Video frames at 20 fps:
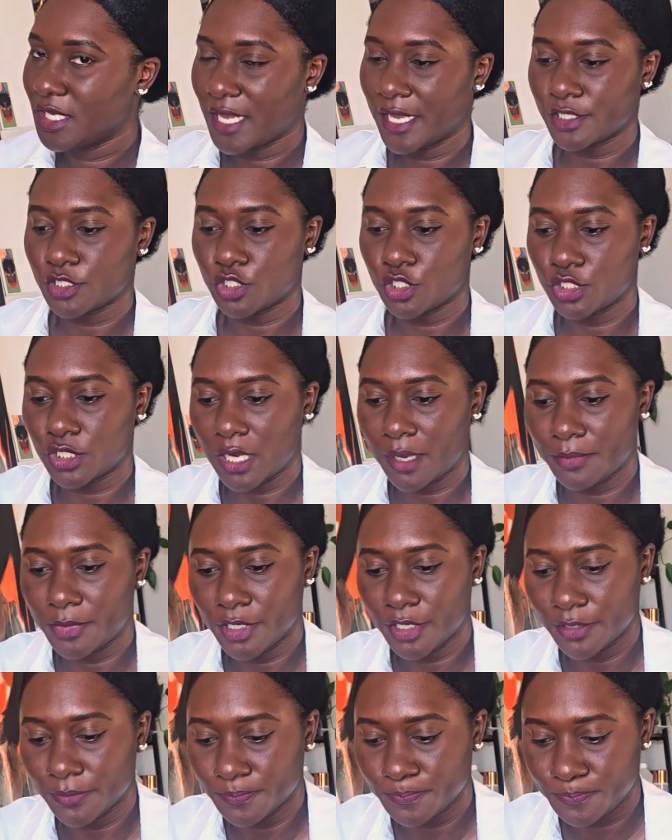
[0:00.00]
gets the job
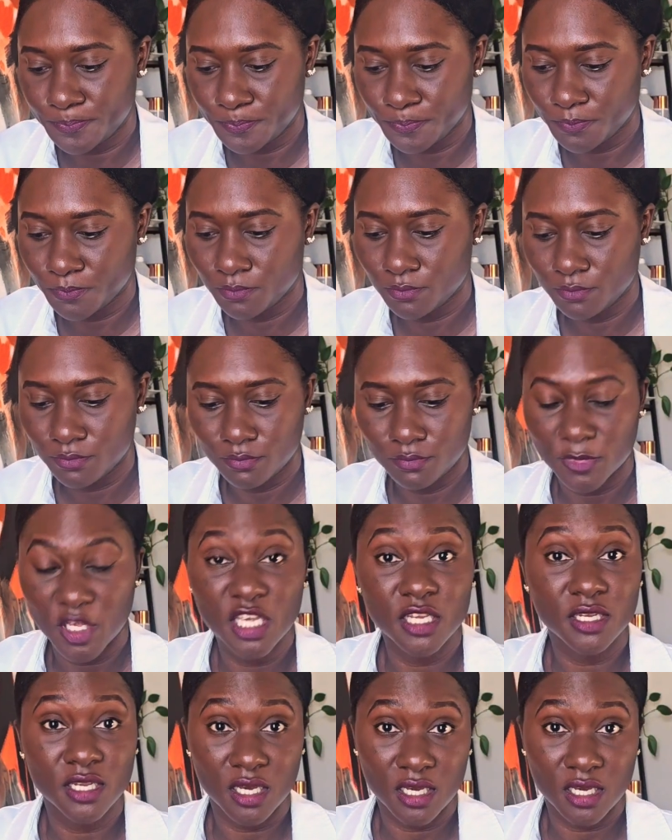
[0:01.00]
done. It